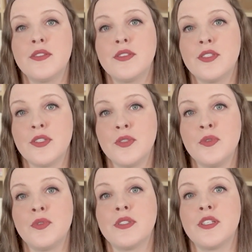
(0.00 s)

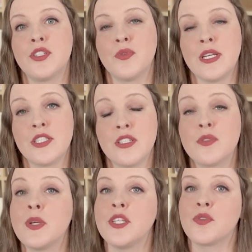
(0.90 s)
to situations
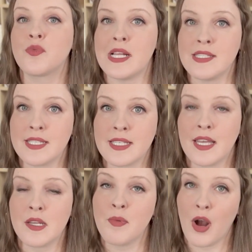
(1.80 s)
when you're renting
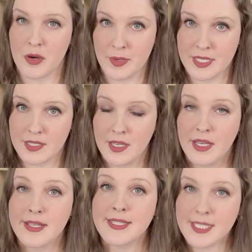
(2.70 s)
an apartment.
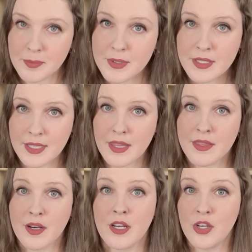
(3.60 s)
Typically,
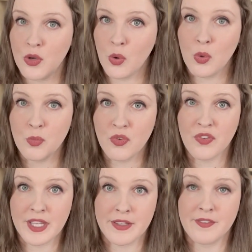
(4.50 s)
there are no
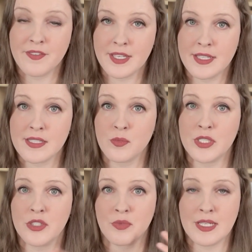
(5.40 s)
move-in fees
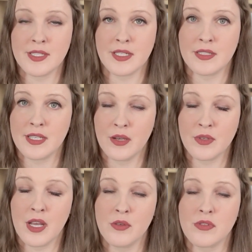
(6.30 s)
when you're renting a
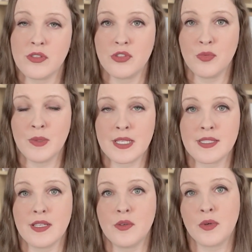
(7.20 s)
townhouse, a duplex,
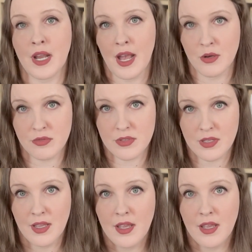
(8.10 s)
or a house.